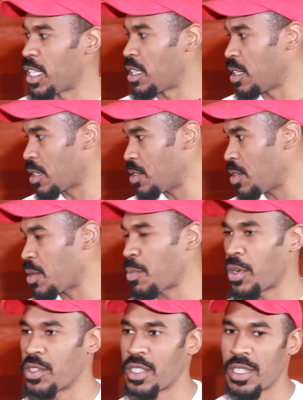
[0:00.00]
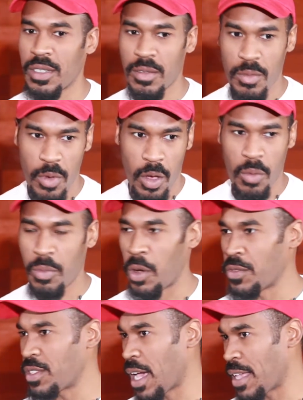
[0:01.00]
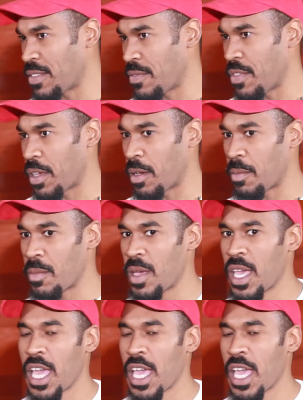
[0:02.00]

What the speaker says: look to the person on both sides of them.